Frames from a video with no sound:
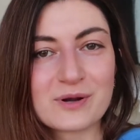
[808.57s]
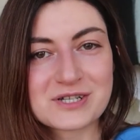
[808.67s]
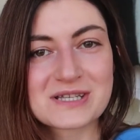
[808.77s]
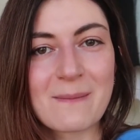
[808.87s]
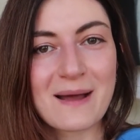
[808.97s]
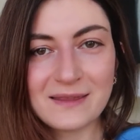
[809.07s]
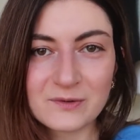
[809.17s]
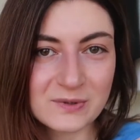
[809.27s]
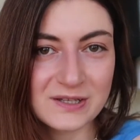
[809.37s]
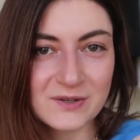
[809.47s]
watch some
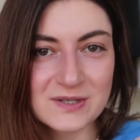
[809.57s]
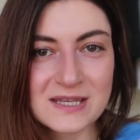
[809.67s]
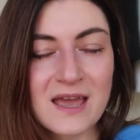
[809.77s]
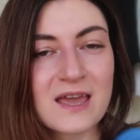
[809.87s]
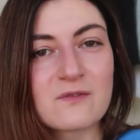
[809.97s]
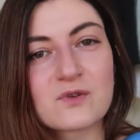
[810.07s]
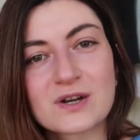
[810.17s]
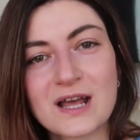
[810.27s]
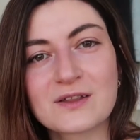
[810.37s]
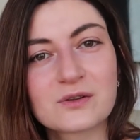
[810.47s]
other videos if
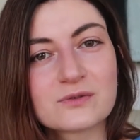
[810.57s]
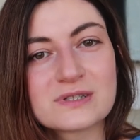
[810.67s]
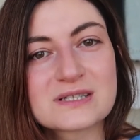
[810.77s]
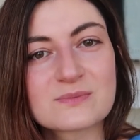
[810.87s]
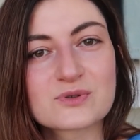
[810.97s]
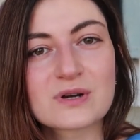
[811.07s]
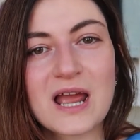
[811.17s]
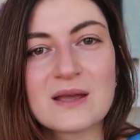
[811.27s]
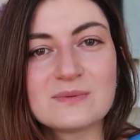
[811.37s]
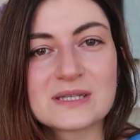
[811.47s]
you're not already
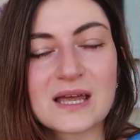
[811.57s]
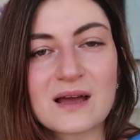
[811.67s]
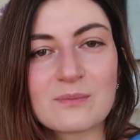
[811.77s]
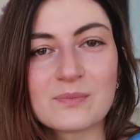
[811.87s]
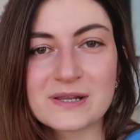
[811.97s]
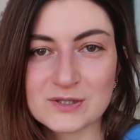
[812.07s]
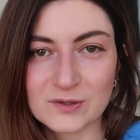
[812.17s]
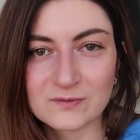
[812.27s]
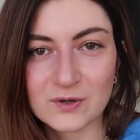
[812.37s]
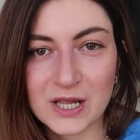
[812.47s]
subscribed uh, please
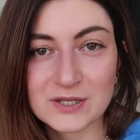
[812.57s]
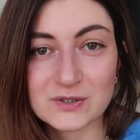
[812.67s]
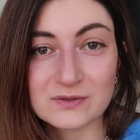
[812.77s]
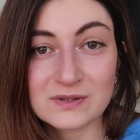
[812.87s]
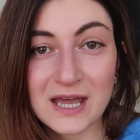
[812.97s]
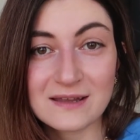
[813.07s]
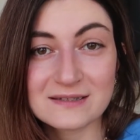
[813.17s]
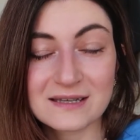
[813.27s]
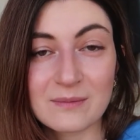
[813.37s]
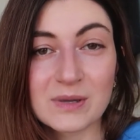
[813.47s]
don't forget to do
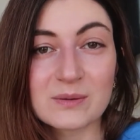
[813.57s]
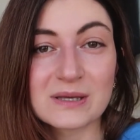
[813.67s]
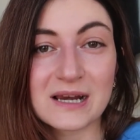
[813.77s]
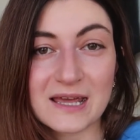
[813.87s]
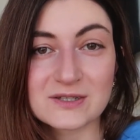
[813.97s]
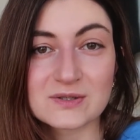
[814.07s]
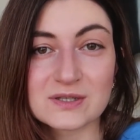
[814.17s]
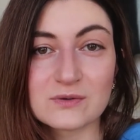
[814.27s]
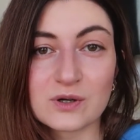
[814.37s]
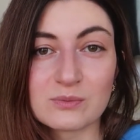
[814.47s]
that I'm gonna be glad to
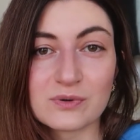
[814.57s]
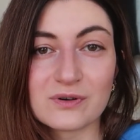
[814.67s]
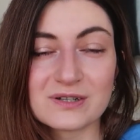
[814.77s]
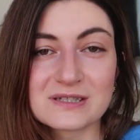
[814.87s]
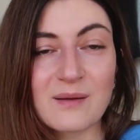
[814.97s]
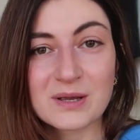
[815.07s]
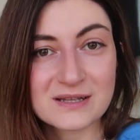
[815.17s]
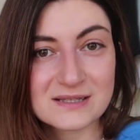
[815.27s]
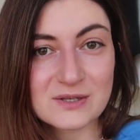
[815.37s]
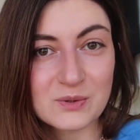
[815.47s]
see you on board I'm
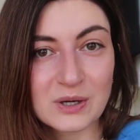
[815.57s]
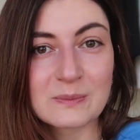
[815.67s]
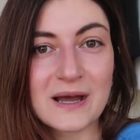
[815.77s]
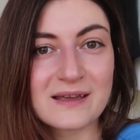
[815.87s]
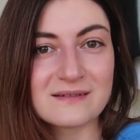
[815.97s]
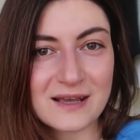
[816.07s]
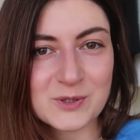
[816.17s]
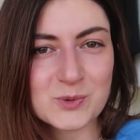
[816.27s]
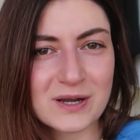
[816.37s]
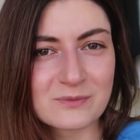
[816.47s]
gonna see you on my
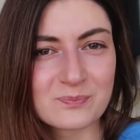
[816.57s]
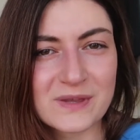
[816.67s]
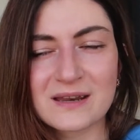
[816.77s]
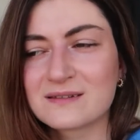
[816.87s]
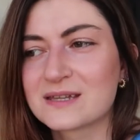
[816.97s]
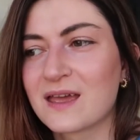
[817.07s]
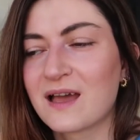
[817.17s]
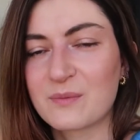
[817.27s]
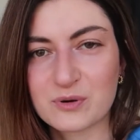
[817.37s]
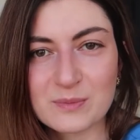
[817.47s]
next one and
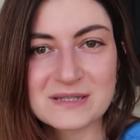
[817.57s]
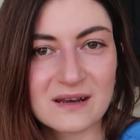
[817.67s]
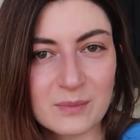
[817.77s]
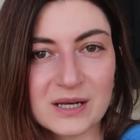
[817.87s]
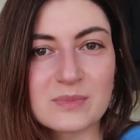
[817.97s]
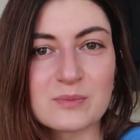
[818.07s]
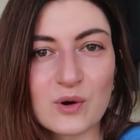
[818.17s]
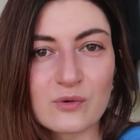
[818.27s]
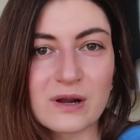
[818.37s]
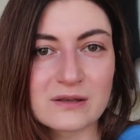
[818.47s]
I promise that I'm gonna be
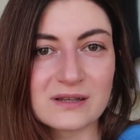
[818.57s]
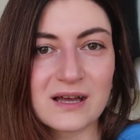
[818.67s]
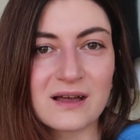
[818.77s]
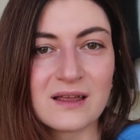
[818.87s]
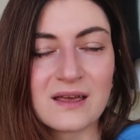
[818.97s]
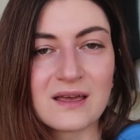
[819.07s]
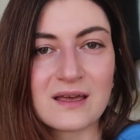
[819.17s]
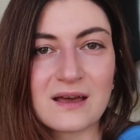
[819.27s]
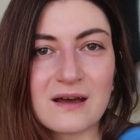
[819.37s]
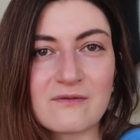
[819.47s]
more regular
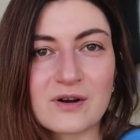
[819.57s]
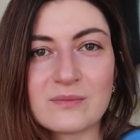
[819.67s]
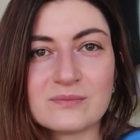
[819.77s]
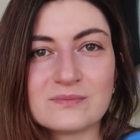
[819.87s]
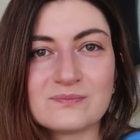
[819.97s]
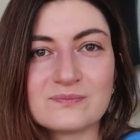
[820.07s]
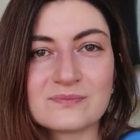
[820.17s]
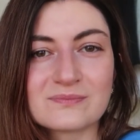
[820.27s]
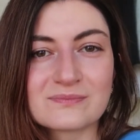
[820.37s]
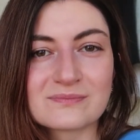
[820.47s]
uh, from
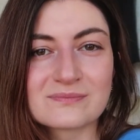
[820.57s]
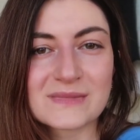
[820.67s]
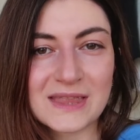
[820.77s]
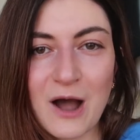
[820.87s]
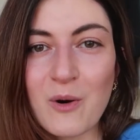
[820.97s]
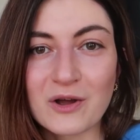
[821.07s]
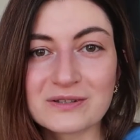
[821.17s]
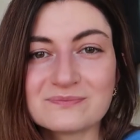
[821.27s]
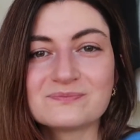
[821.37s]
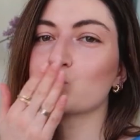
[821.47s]
now
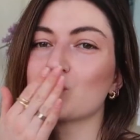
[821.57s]
on